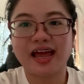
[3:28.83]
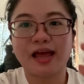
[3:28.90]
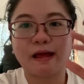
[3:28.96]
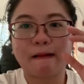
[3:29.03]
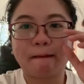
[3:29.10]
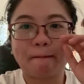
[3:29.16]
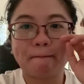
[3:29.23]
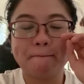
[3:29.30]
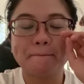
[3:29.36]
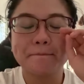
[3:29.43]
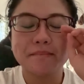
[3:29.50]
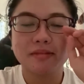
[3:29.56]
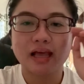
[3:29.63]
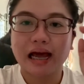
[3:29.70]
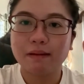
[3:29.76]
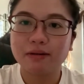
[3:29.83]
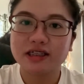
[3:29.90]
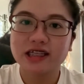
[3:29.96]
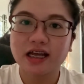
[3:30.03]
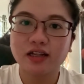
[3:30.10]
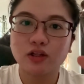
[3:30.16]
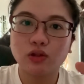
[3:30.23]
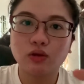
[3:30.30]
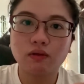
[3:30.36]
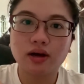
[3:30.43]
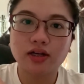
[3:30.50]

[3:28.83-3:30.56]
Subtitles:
And I'm excited to